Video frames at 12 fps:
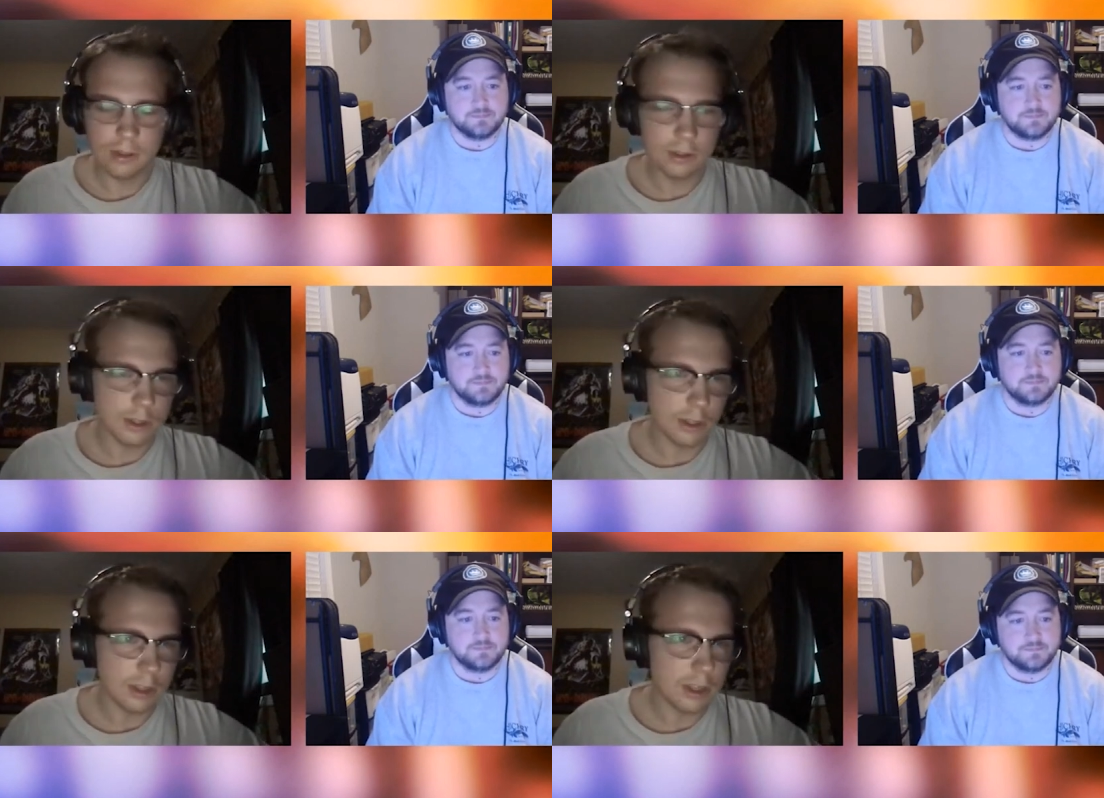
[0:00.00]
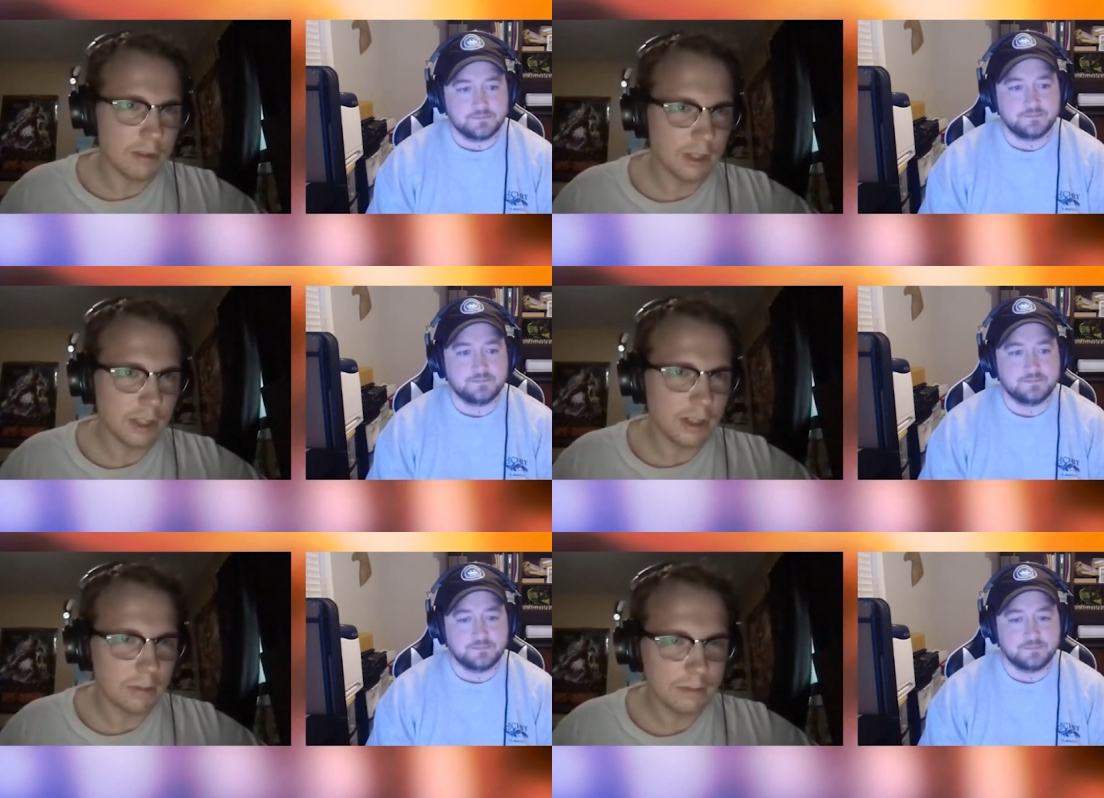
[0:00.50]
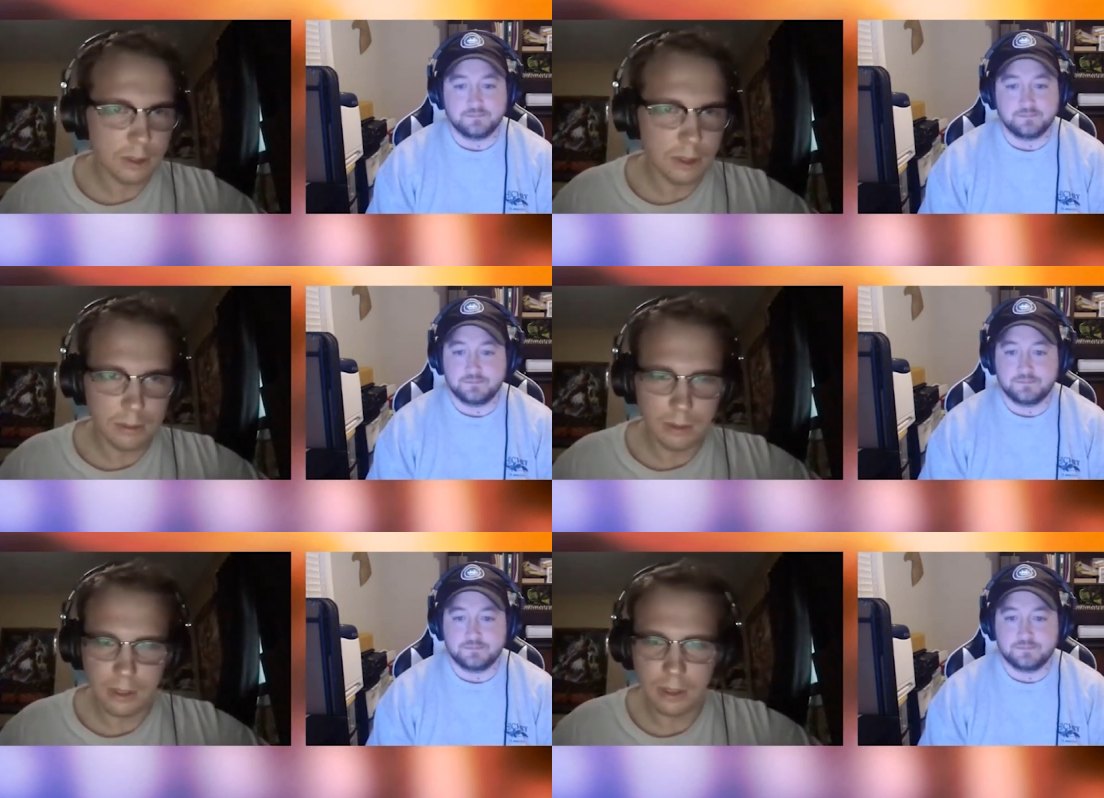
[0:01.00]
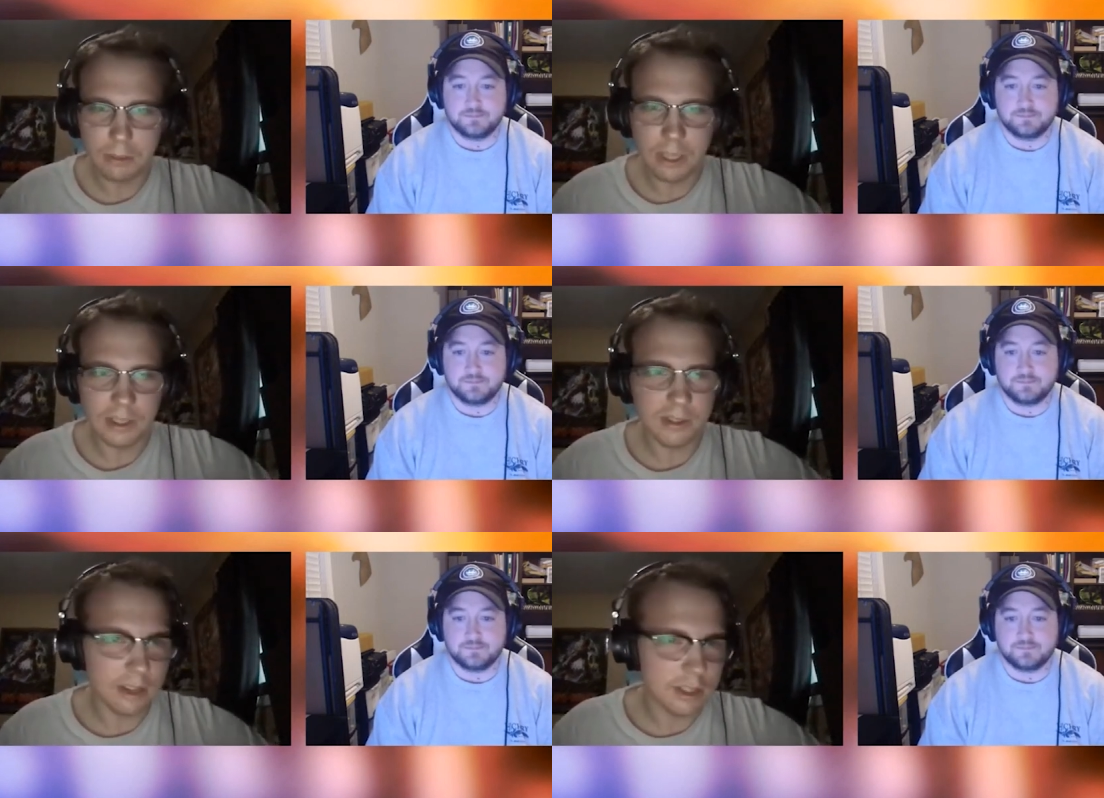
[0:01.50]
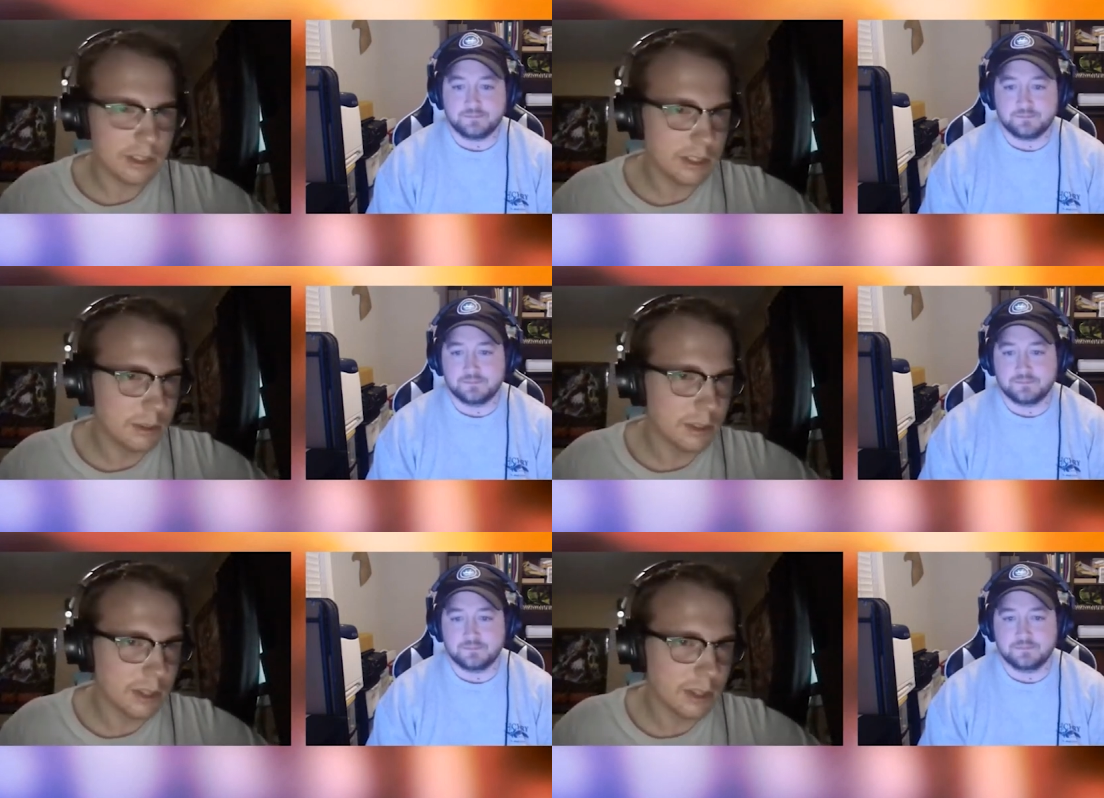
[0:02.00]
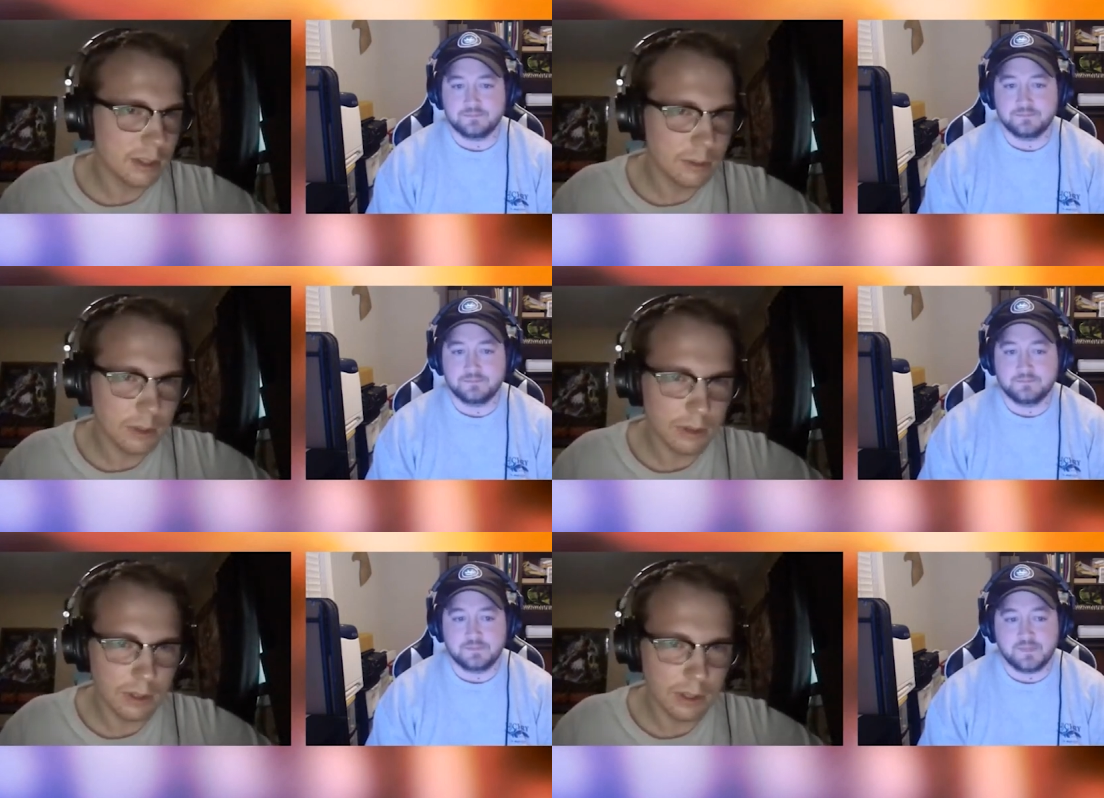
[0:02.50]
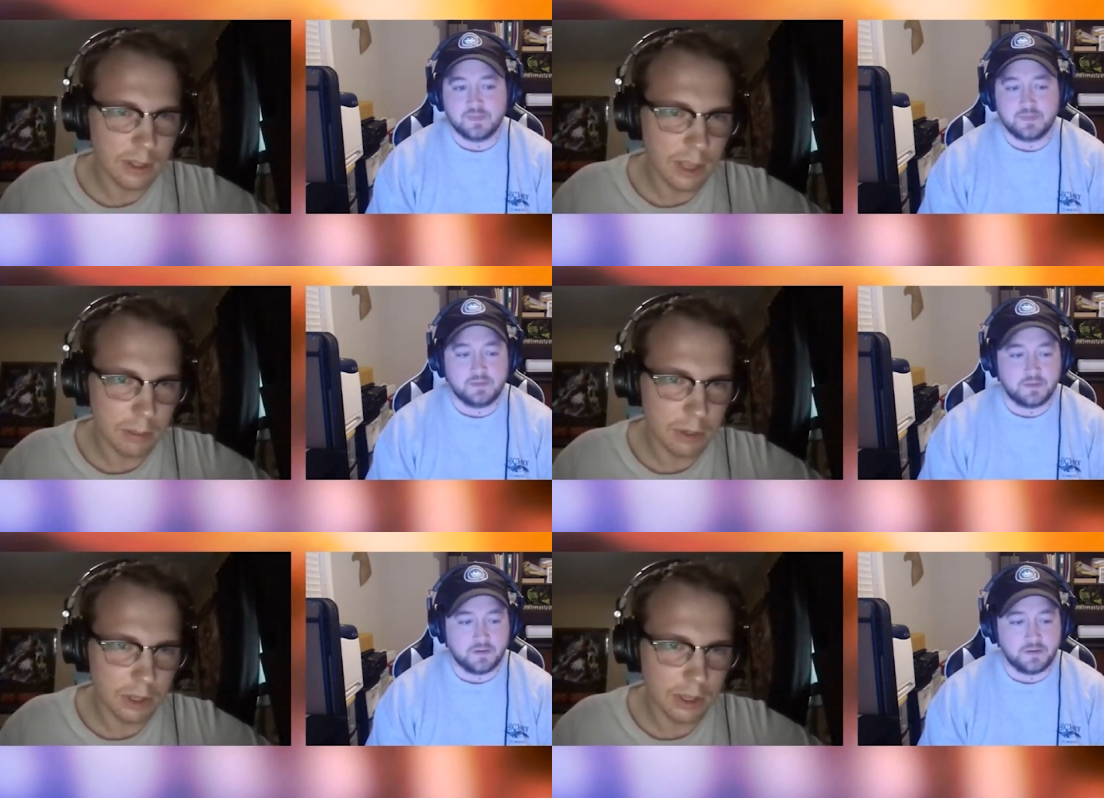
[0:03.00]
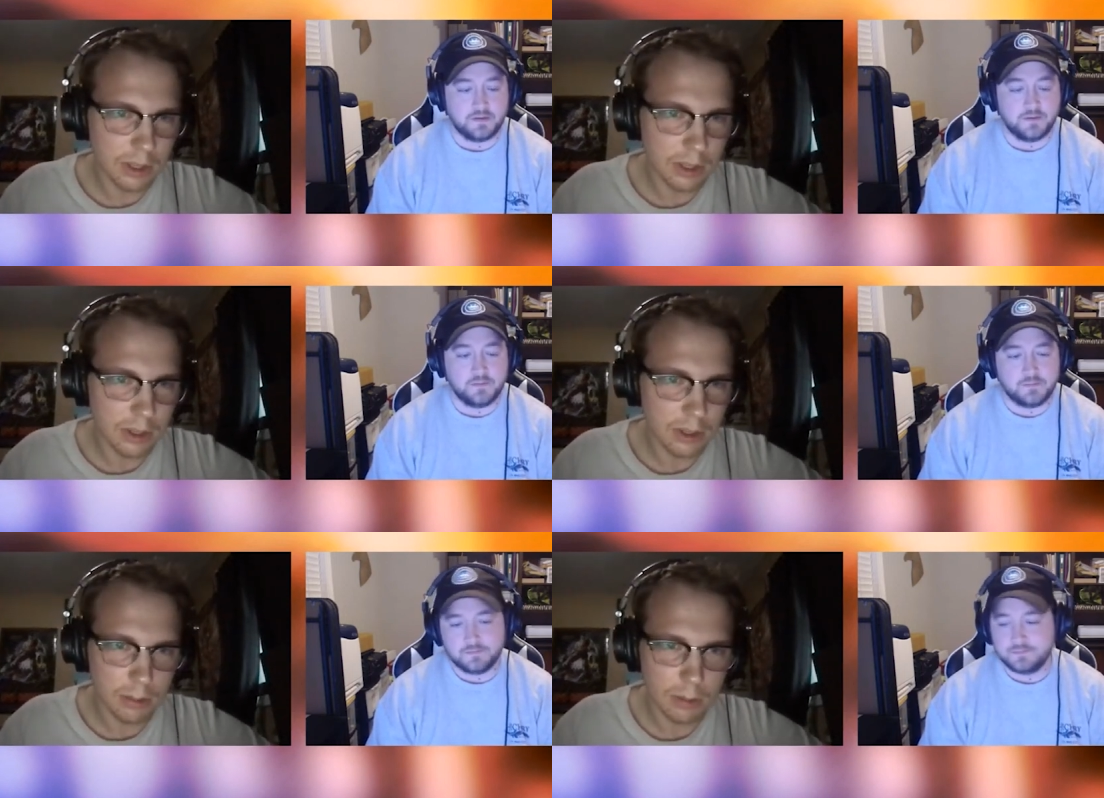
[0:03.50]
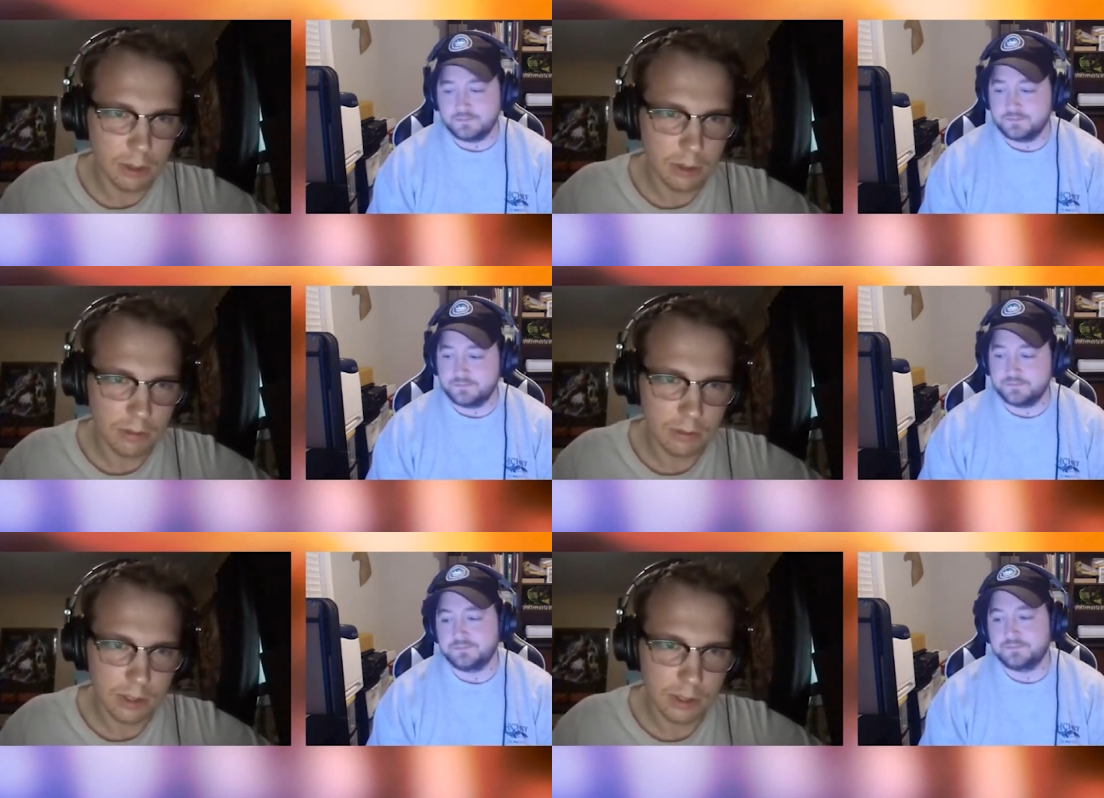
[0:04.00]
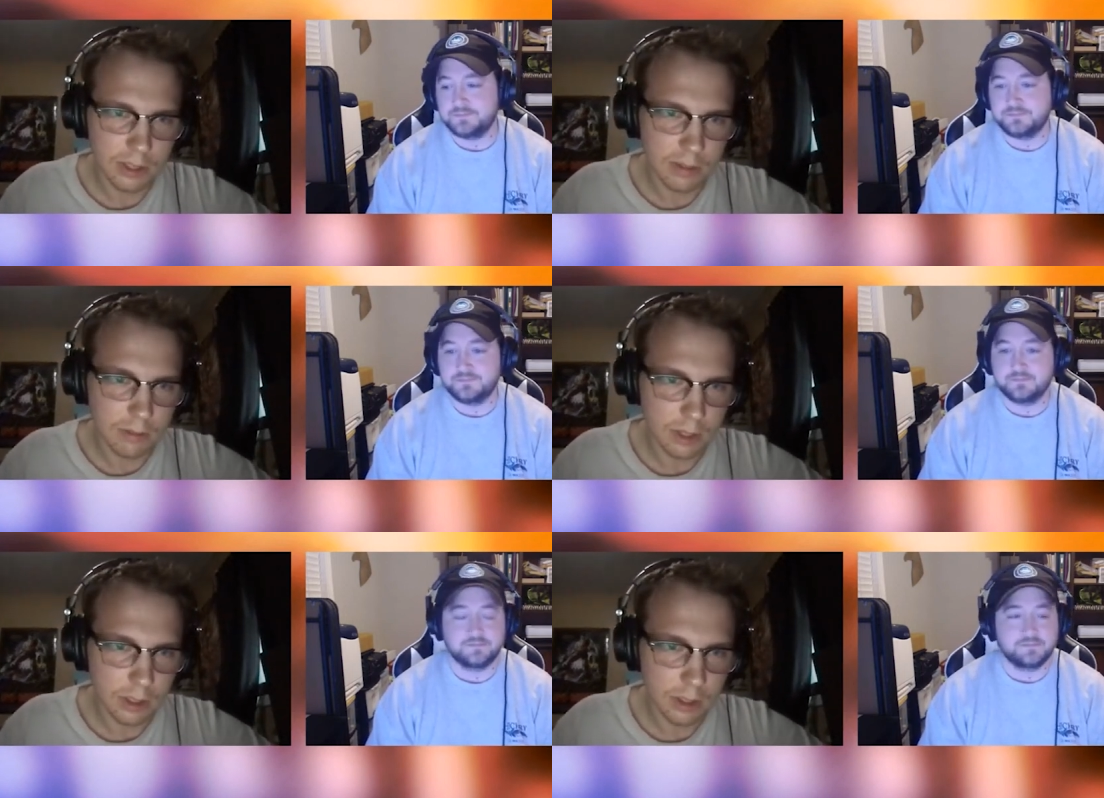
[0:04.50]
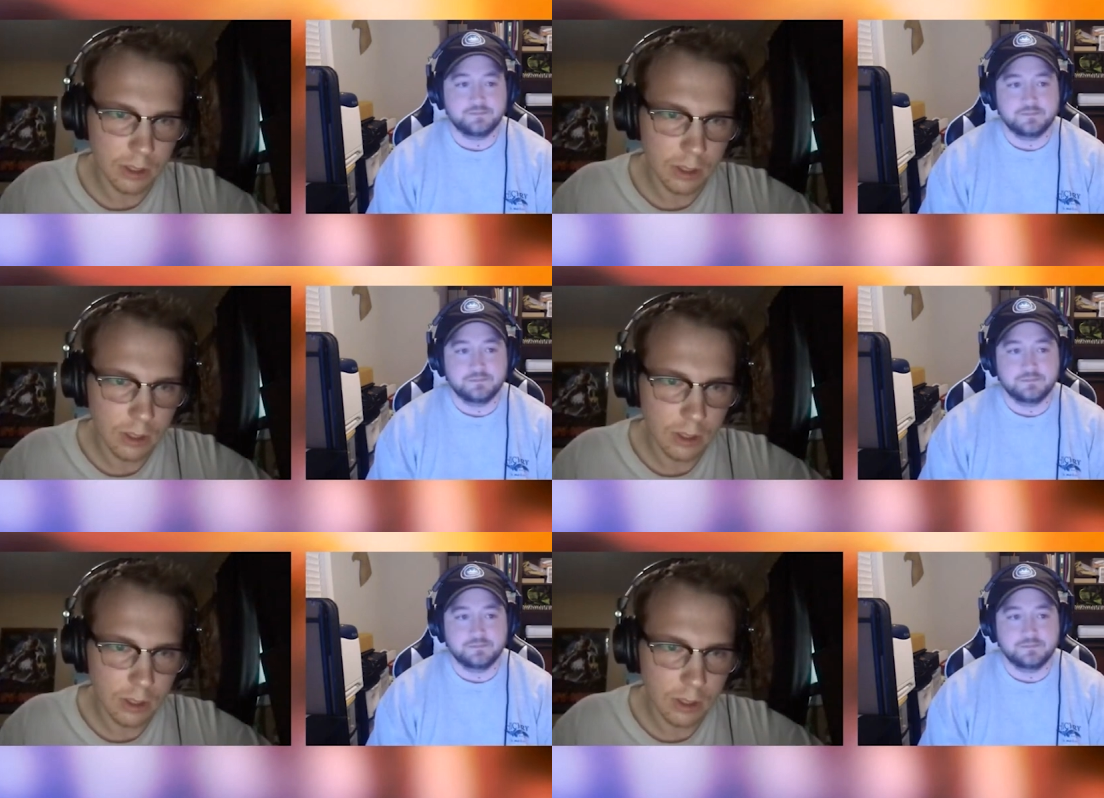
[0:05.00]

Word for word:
Speaker 1: that's all you can really hope for. Well, best of luck to you, sir. We'll now bring in your opponent for this evening,